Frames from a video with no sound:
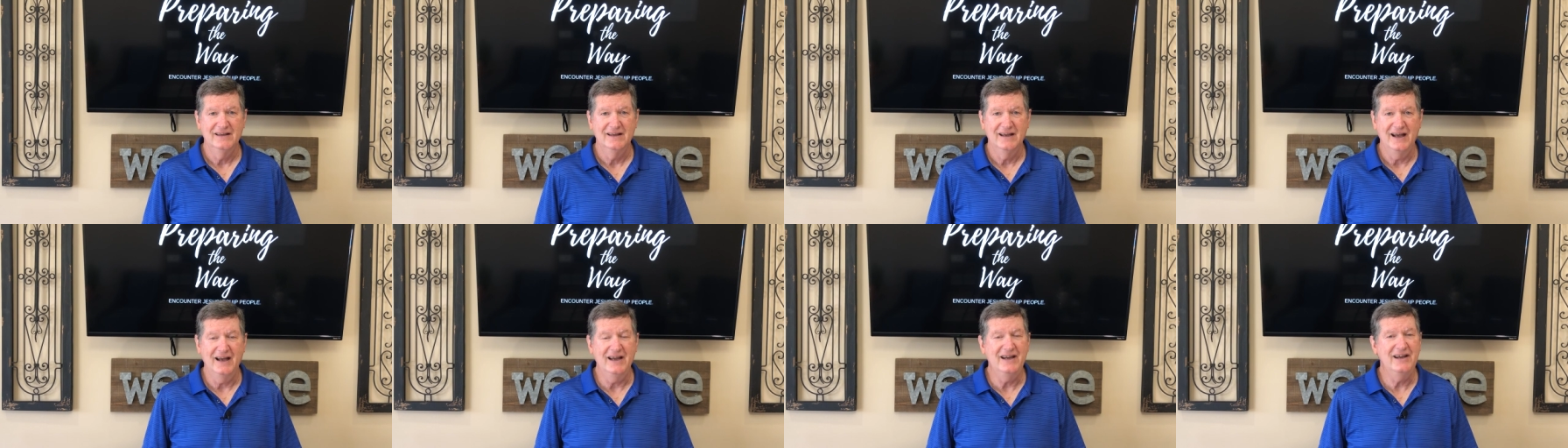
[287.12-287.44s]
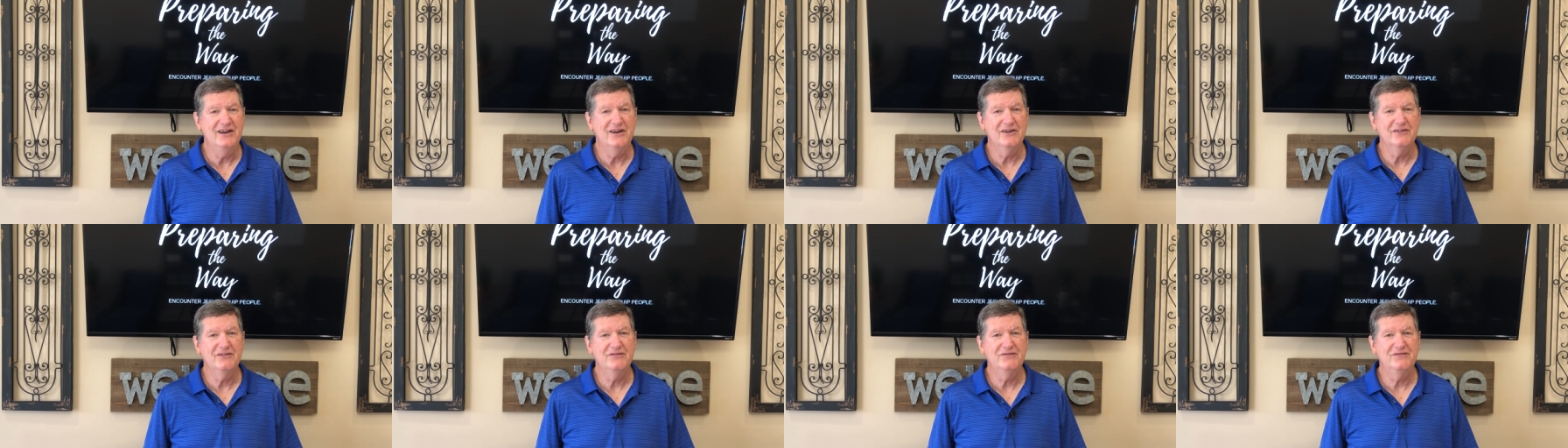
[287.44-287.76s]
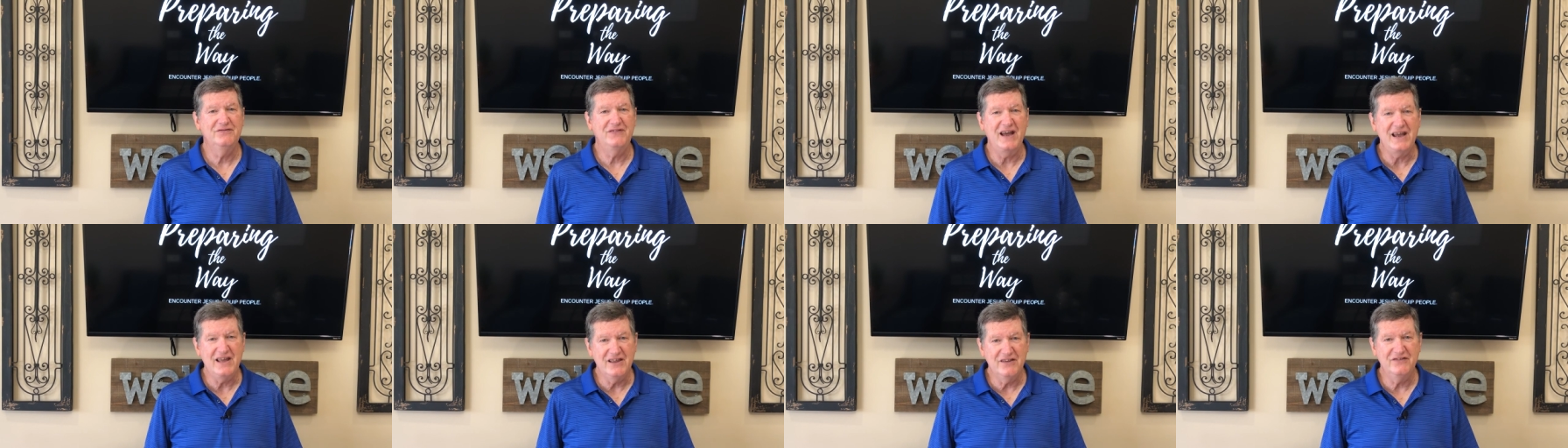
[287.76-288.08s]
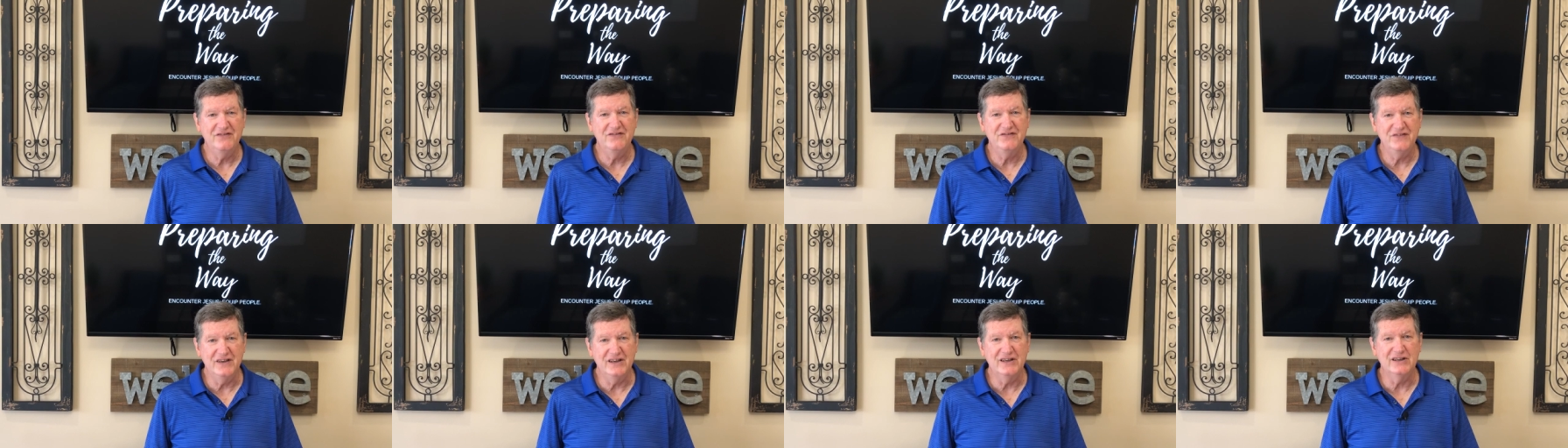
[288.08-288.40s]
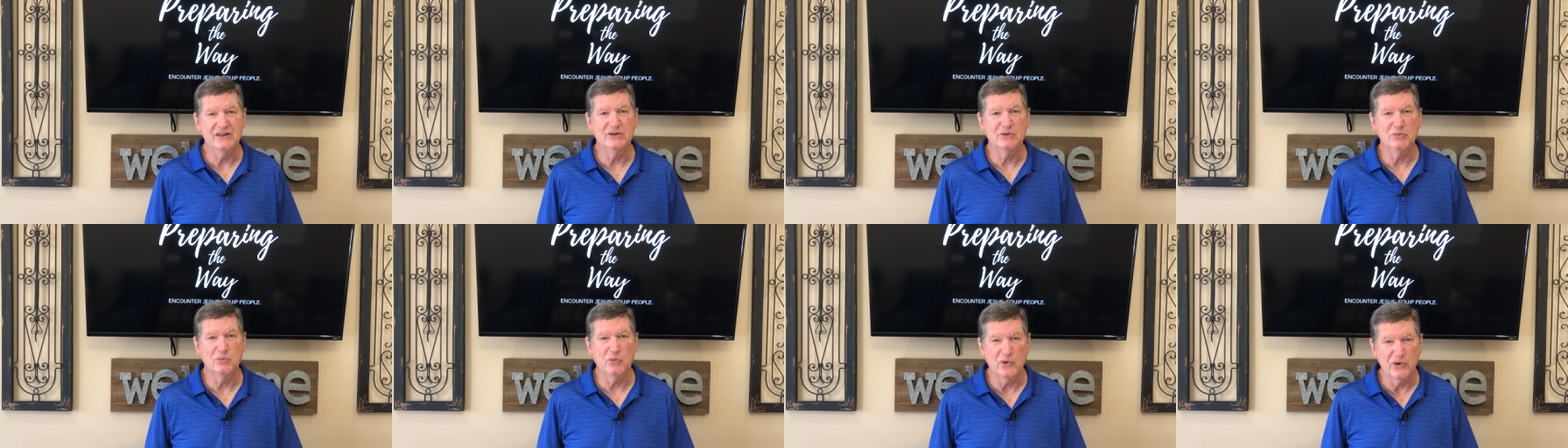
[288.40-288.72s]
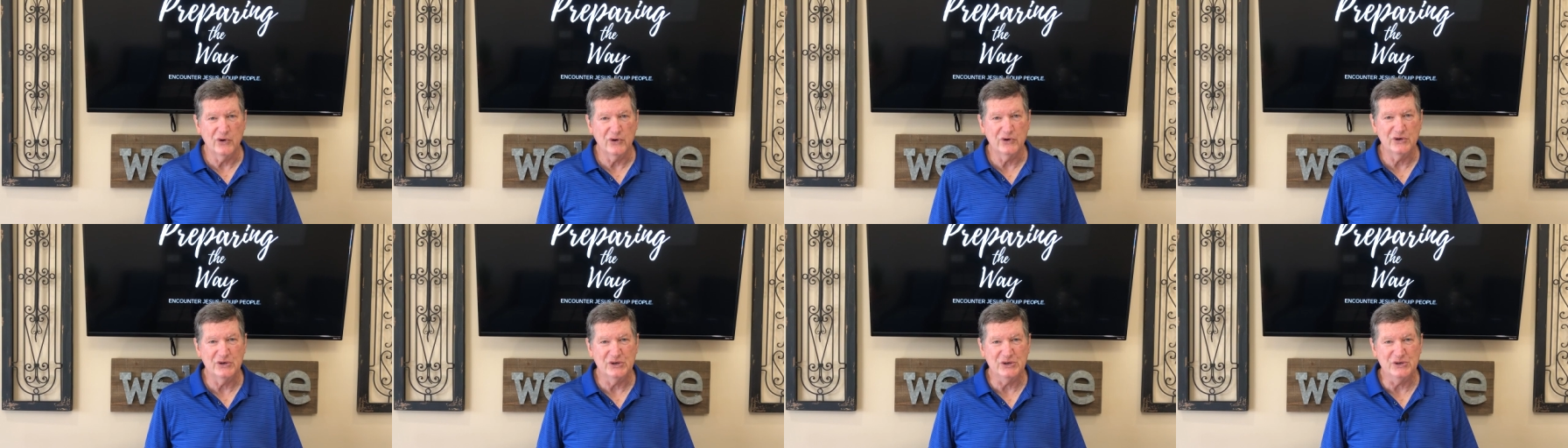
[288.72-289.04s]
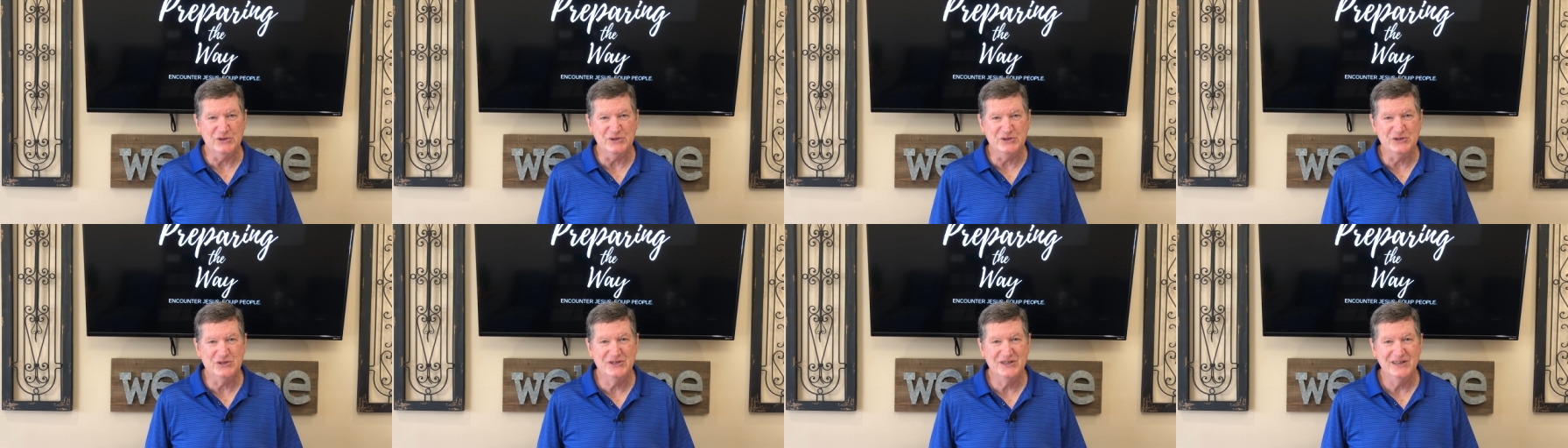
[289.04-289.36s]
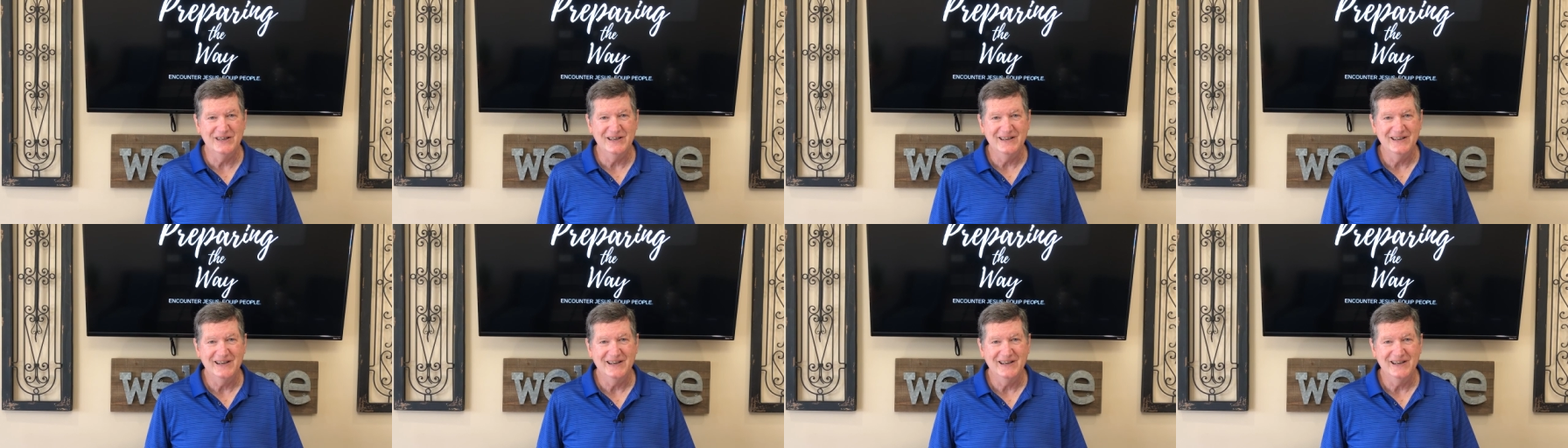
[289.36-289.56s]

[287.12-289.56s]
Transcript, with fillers: I hear faith filled words.